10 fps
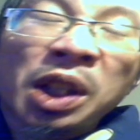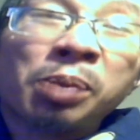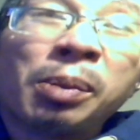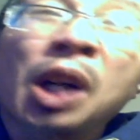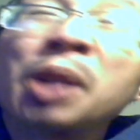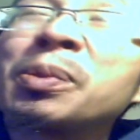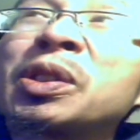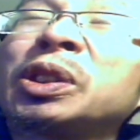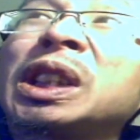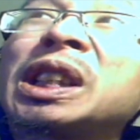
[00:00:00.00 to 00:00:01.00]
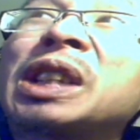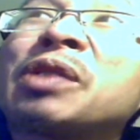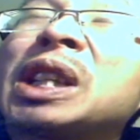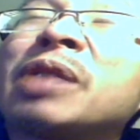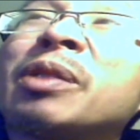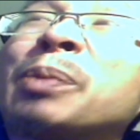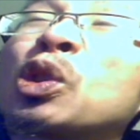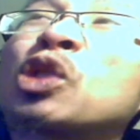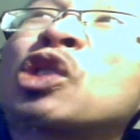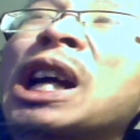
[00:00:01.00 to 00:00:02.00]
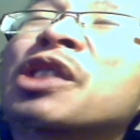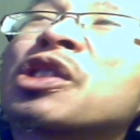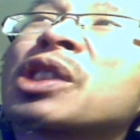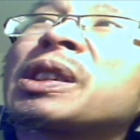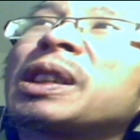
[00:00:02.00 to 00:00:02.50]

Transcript: bottoms, so they give you even more traction.